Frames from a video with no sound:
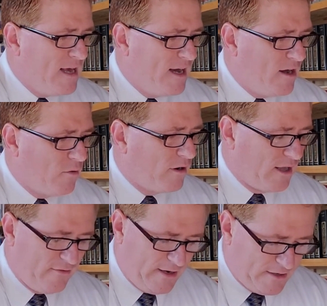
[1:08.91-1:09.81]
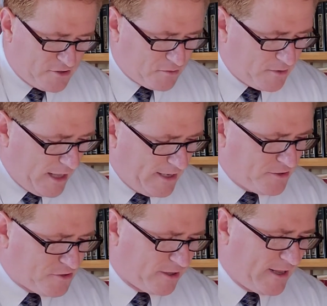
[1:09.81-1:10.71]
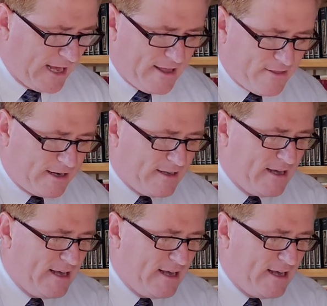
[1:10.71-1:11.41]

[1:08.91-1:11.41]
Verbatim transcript: Uh, we're living in some days today that